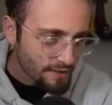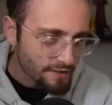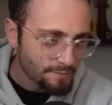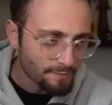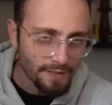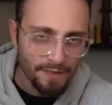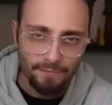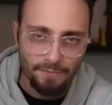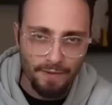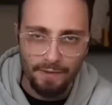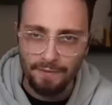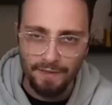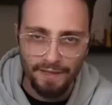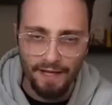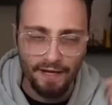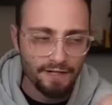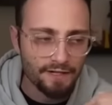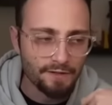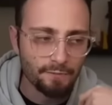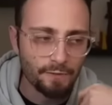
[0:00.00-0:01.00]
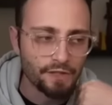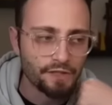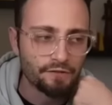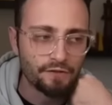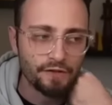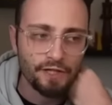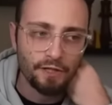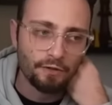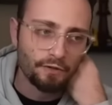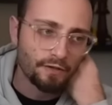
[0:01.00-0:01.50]
does mean maybe not as much of
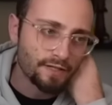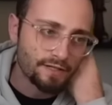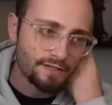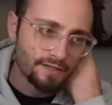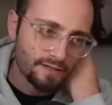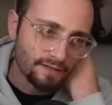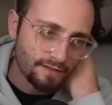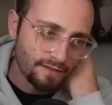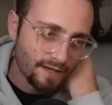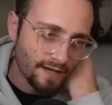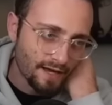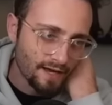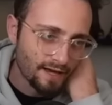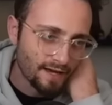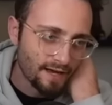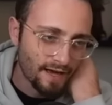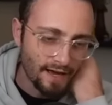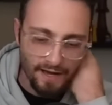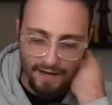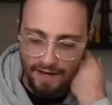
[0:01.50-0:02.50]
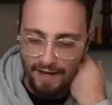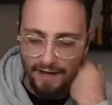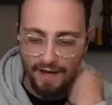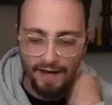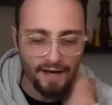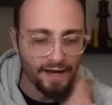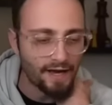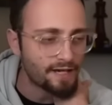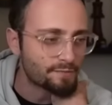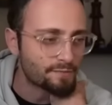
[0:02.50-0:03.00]
a killer instinct
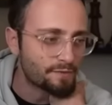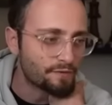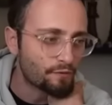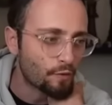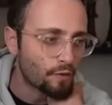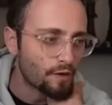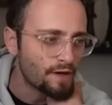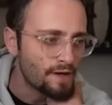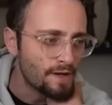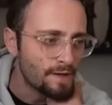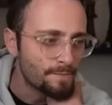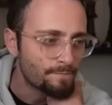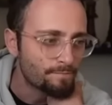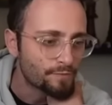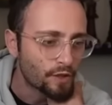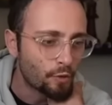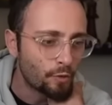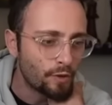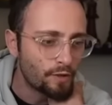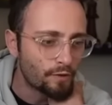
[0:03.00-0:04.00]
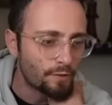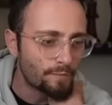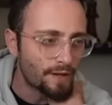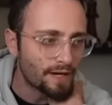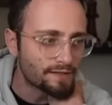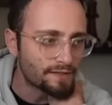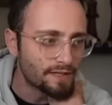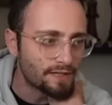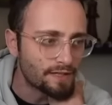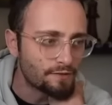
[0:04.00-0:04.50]
as before. Queen went
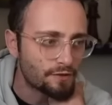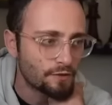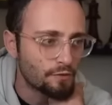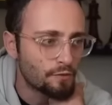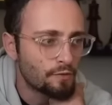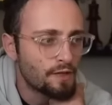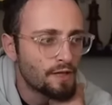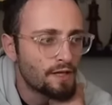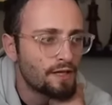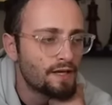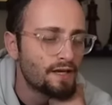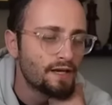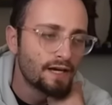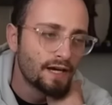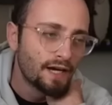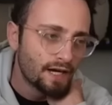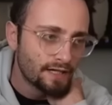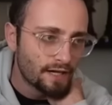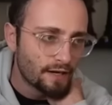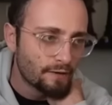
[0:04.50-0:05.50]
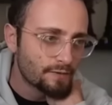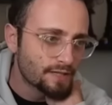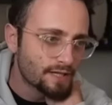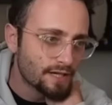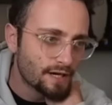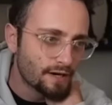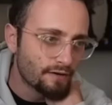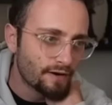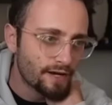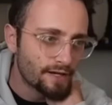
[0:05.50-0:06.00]
back to E2, and now he's
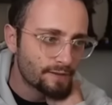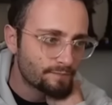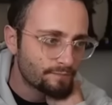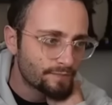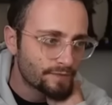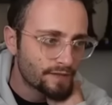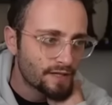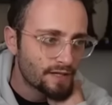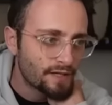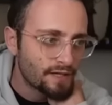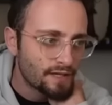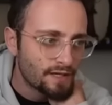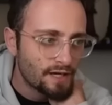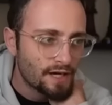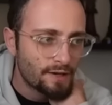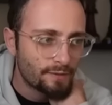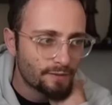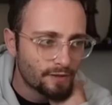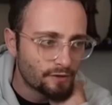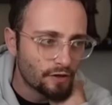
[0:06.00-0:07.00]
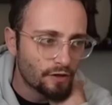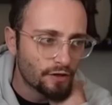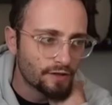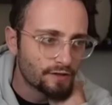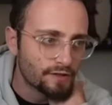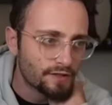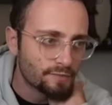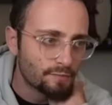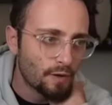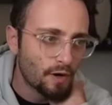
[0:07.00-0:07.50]
like, all right, I want to
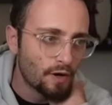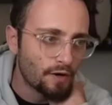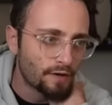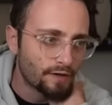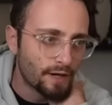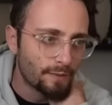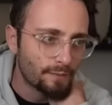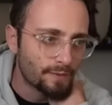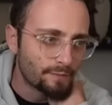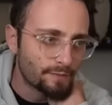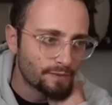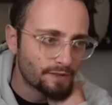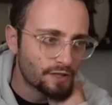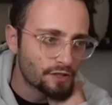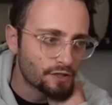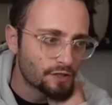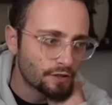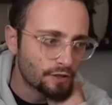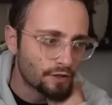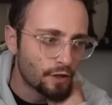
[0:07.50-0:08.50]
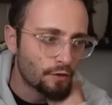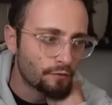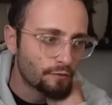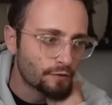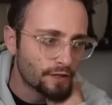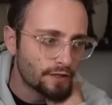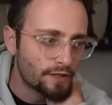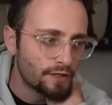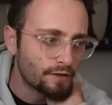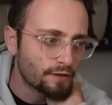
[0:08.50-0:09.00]
target this pawn. I'm going to potentially go over
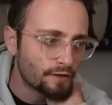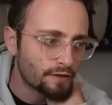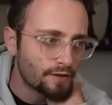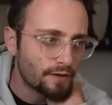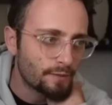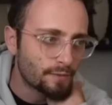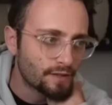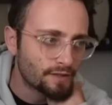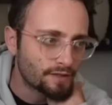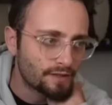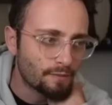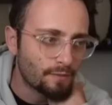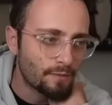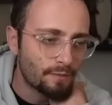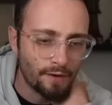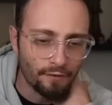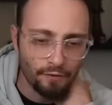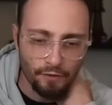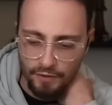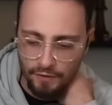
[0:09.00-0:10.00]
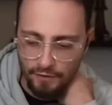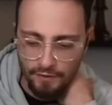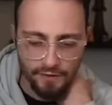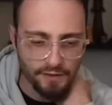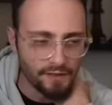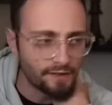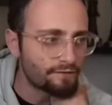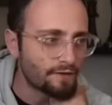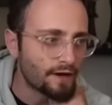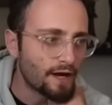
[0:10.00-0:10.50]
here. I'm going to double my rooks on the
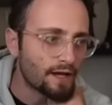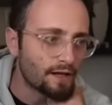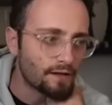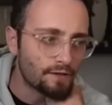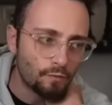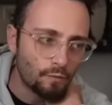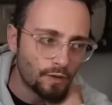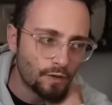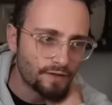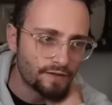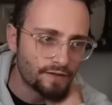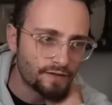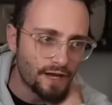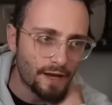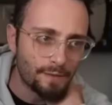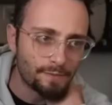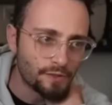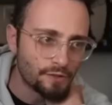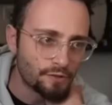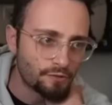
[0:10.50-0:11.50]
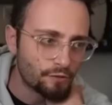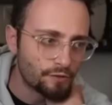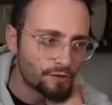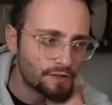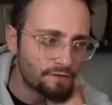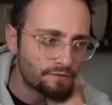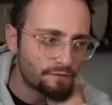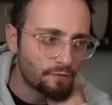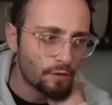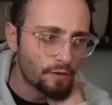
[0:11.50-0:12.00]
D file. One of these options, rook
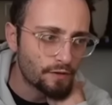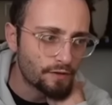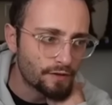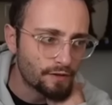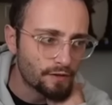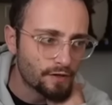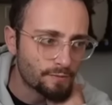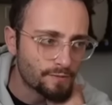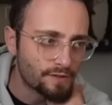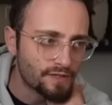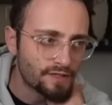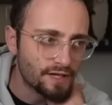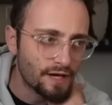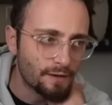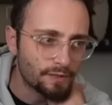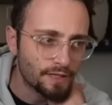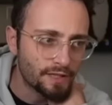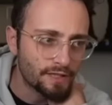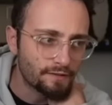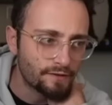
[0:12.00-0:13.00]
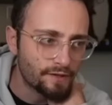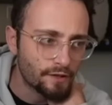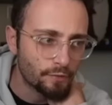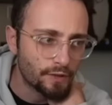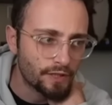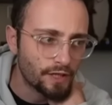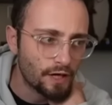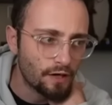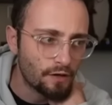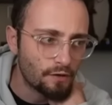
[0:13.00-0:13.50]
D4. Here comes the doubling. There
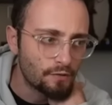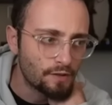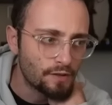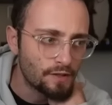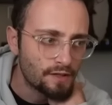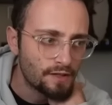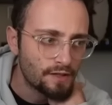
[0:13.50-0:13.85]
we go.